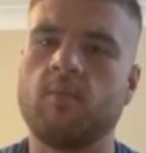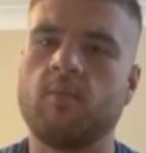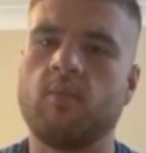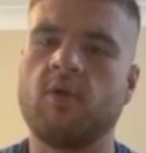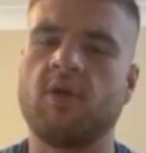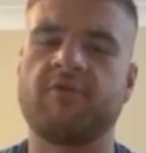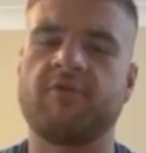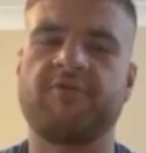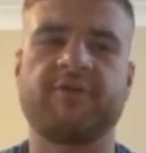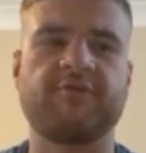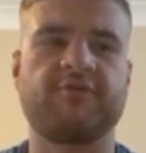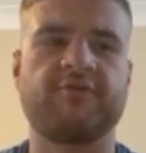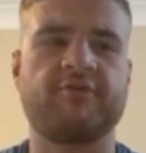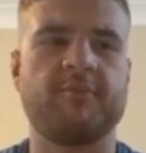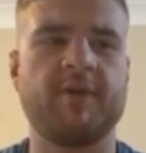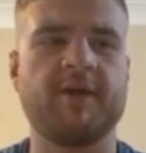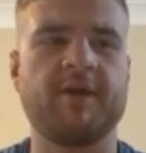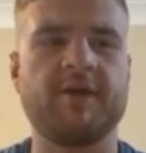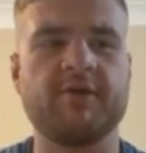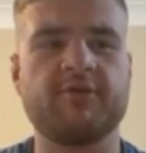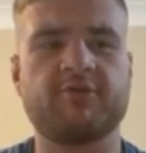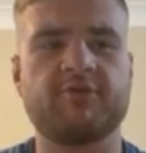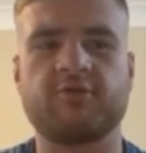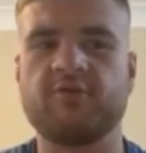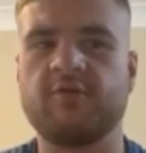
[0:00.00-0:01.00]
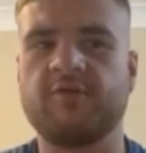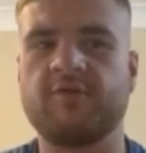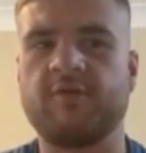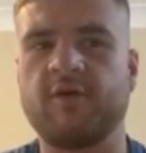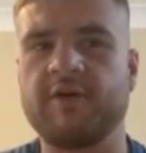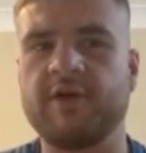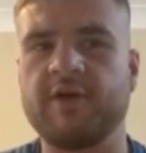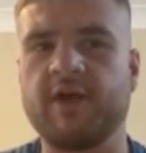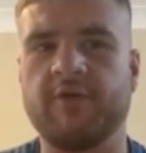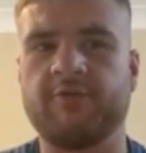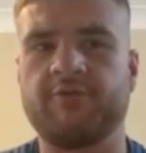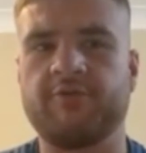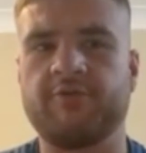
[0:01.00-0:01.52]
I think for me, it's because I've
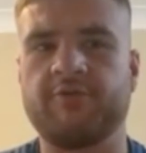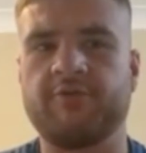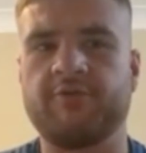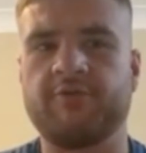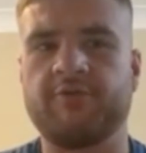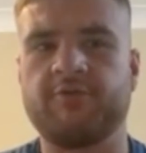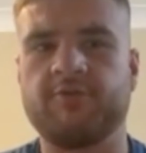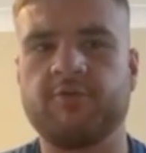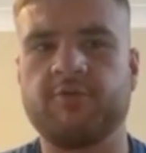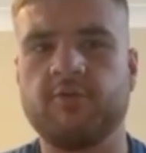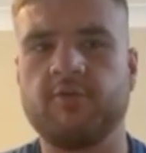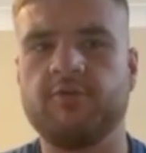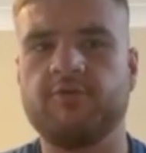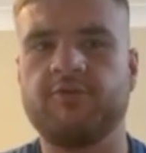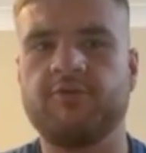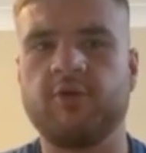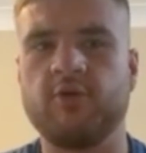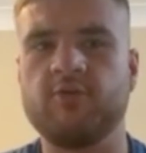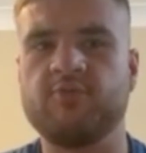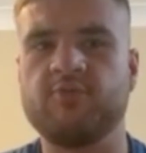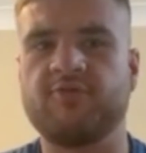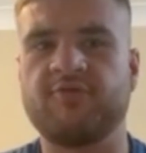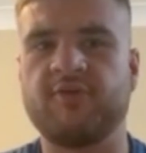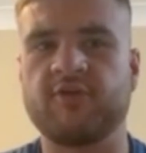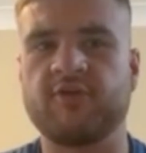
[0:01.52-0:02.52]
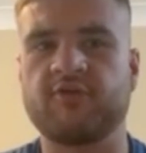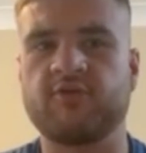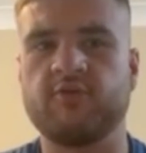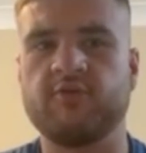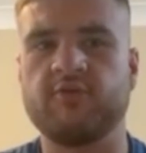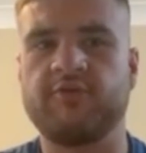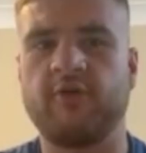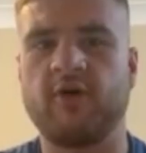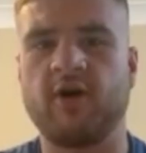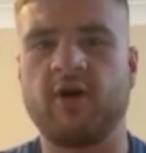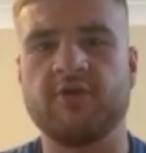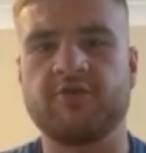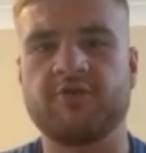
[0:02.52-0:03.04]
only had two professional
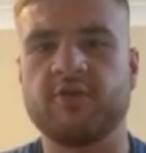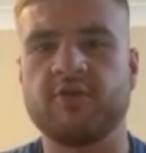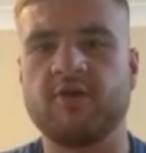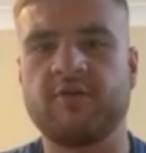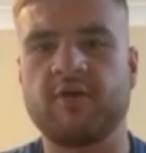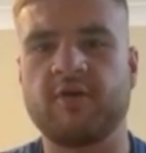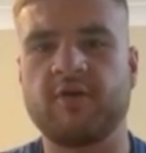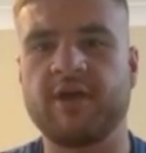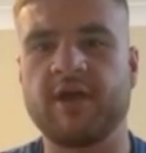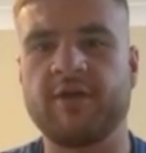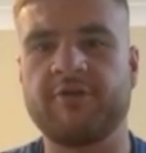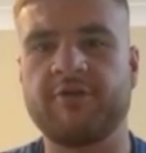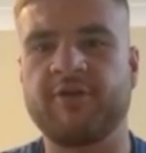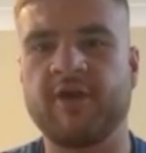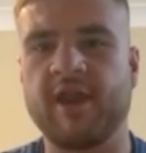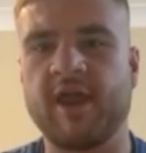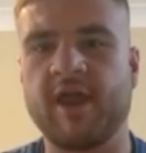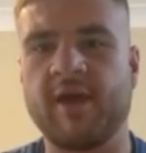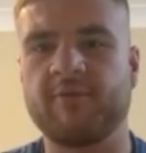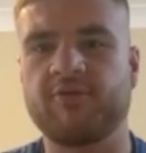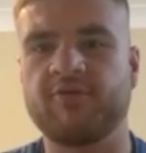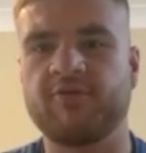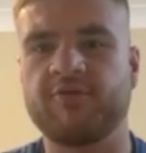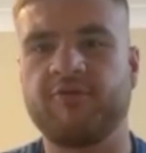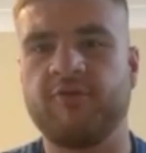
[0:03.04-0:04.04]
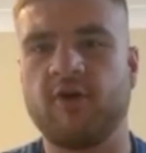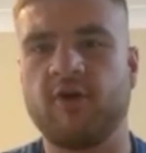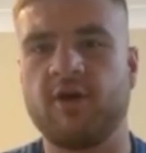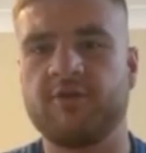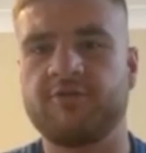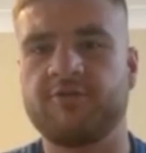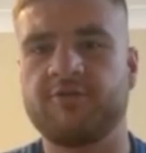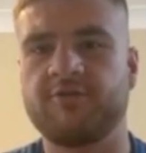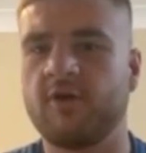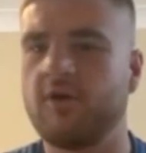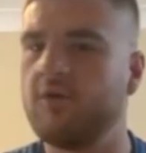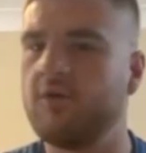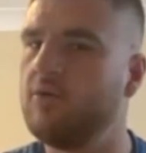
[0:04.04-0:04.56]
fights and I've only had 10 amateur fights.
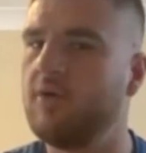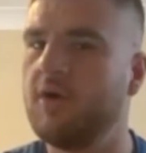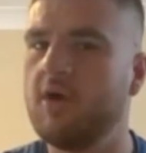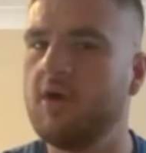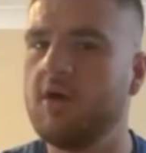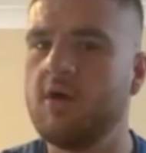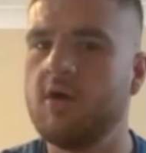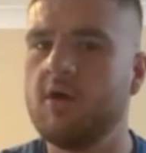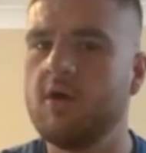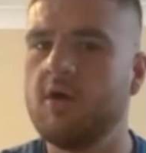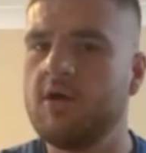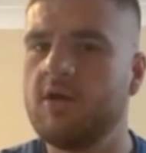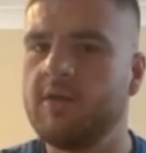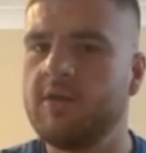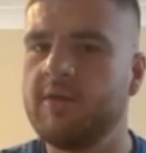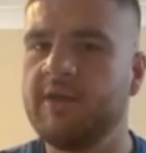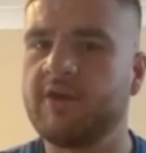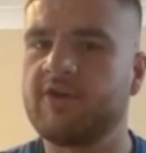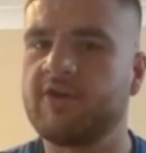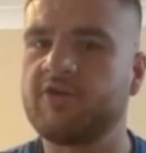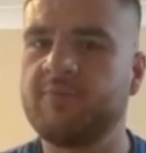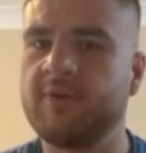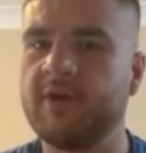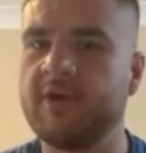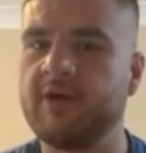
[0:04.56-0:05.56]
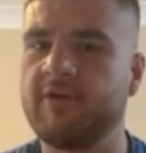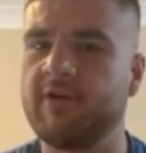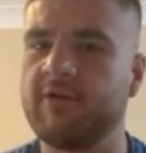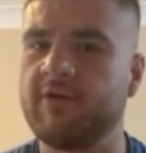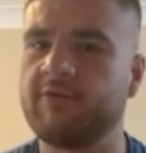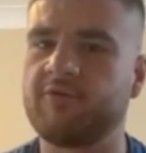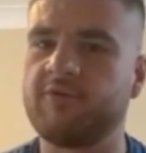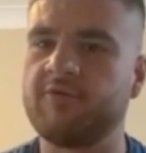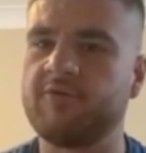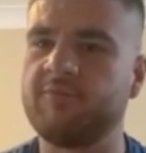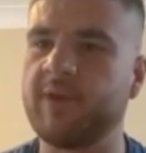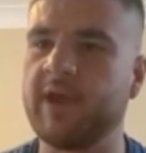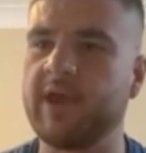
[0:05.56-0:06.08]
So the
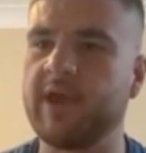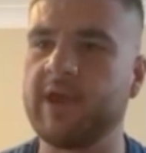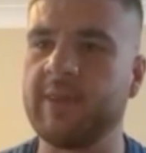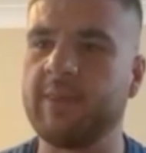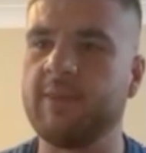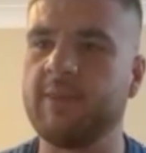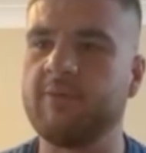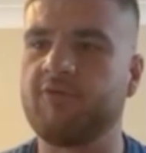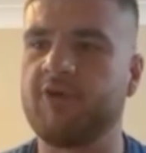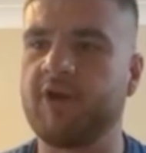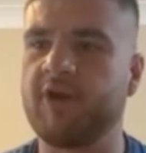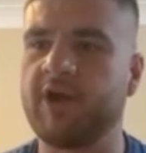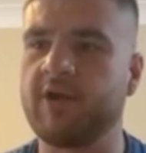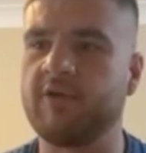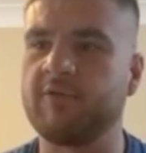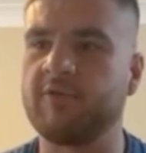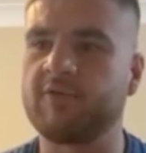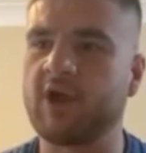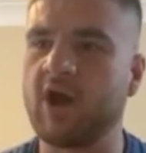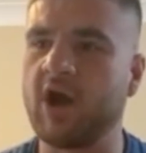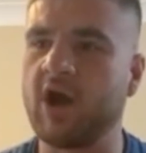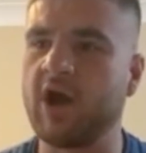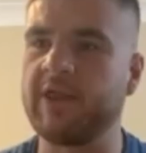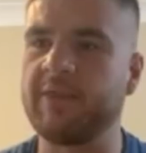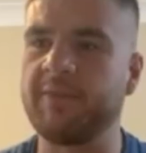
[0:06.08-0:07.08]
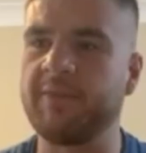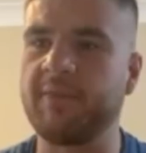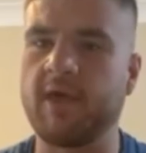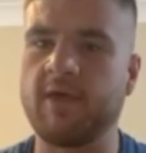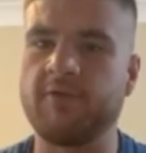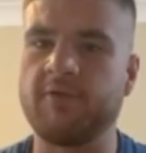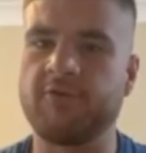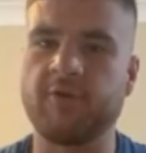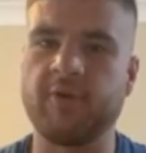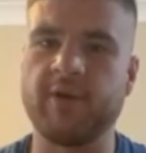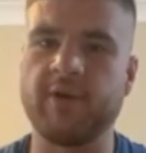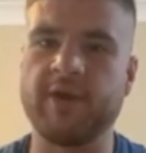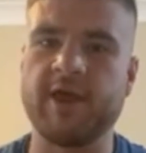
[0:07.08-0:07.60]
experience of being in the ring and going in there,
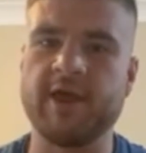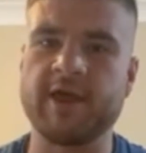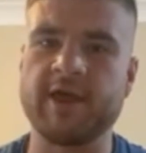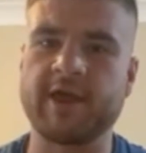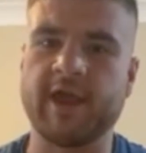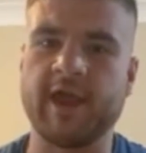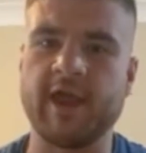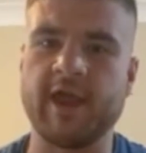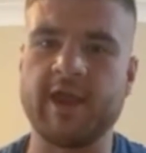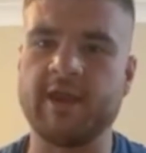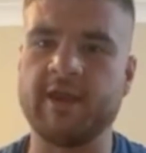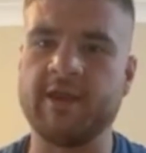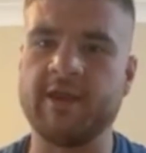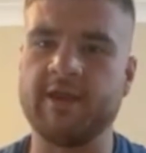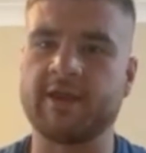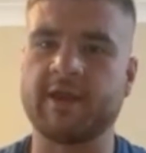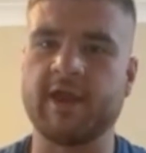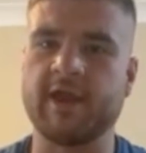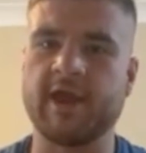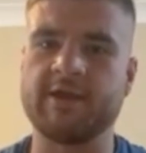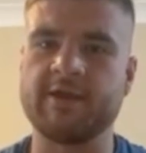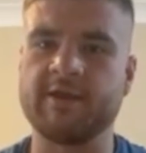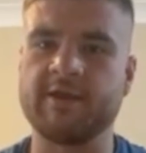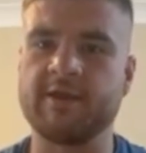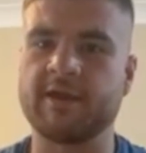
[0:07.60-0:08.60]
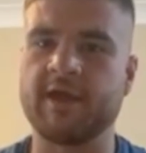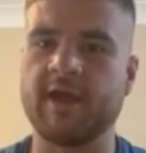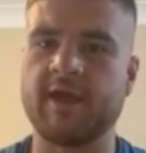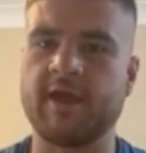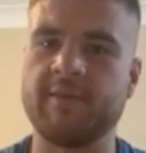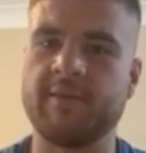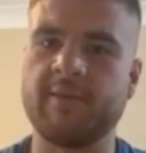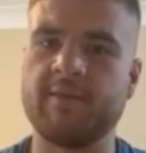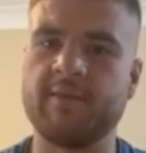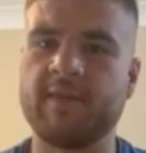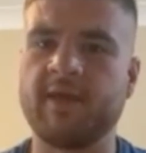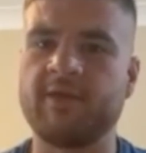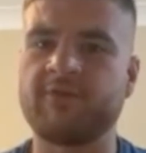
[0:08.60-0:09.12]
doing it again and again and
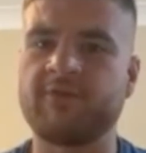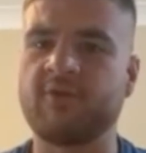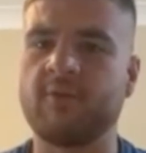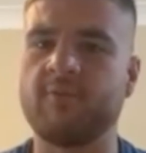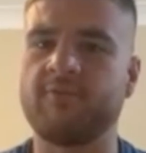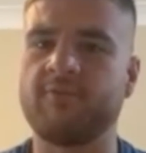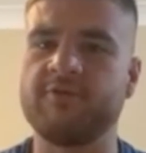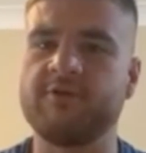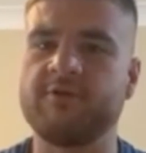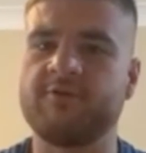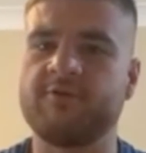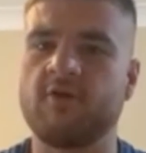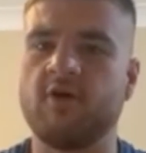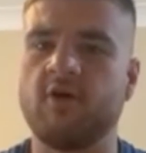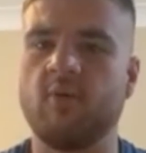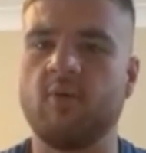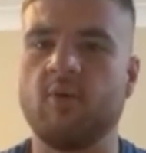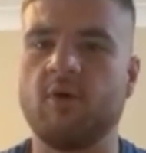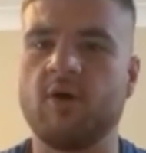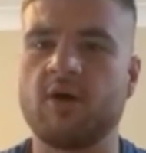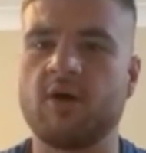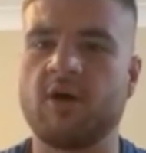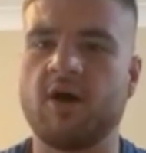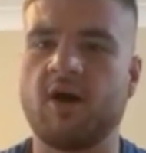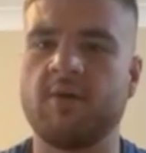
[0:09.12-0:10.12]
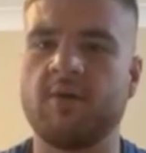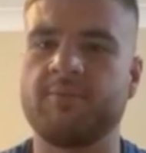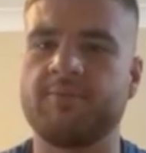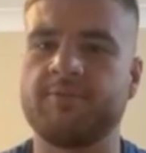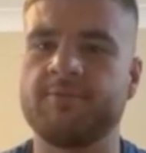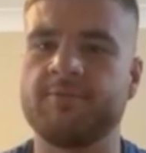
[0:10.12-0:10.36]
again, that's something you've got to work up.